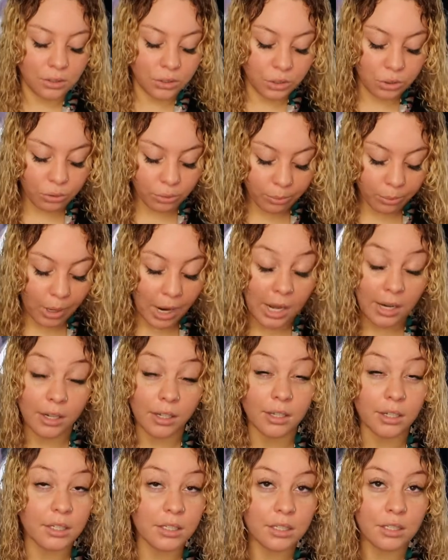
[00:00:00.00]
2
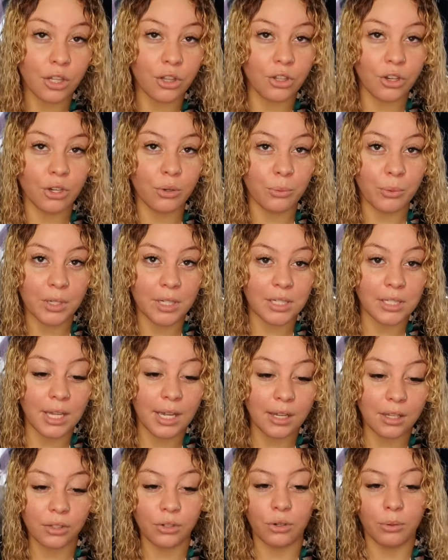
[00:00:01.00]
products. The third one is
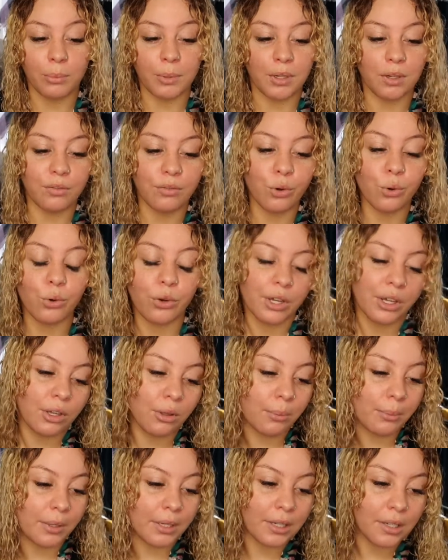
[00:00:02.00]
like a little bit of
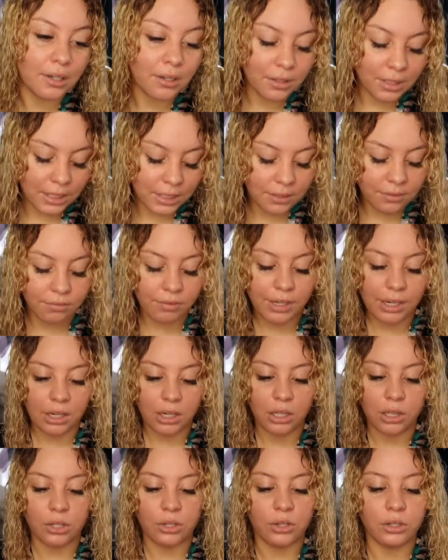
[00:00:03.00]
oil, but it's
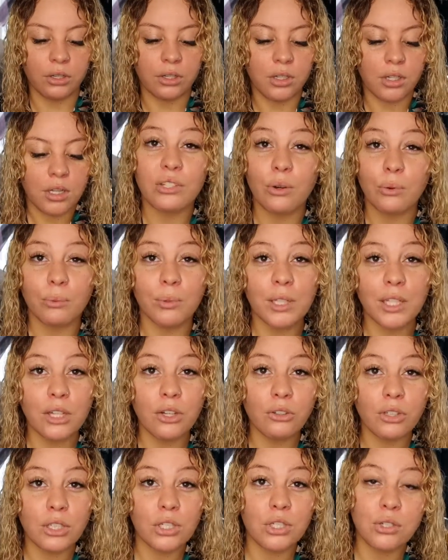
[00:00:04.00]
very little. So really
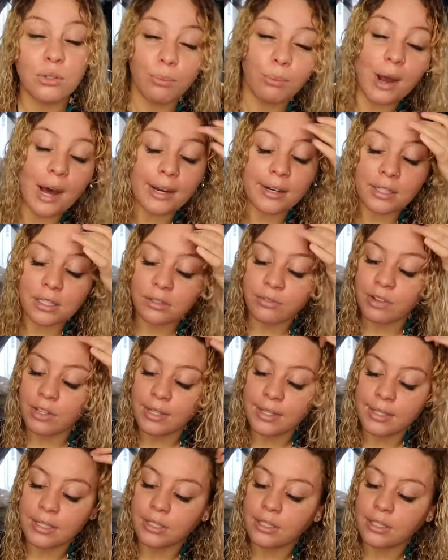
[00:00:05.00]
only 2 products for this